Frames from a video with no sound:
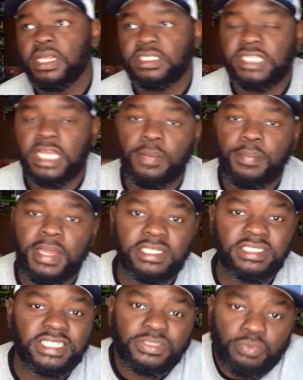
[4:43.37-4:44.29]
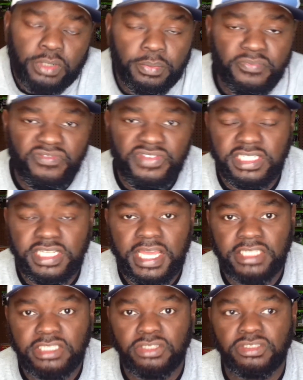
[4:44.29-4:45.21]
Chatterbait is just one of them fish
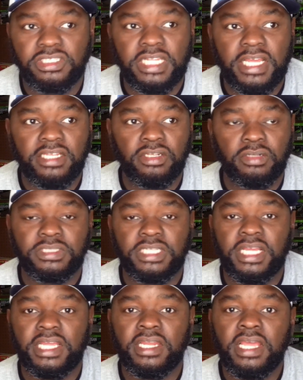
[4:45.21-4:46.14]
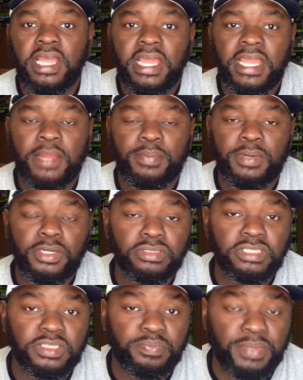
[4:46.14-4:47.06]
catchers that, it
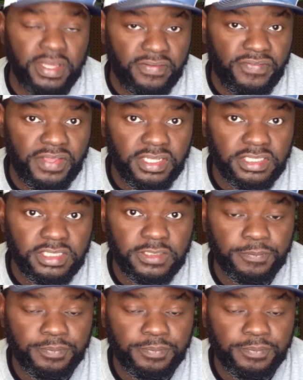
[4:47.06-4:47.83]
produces big fish,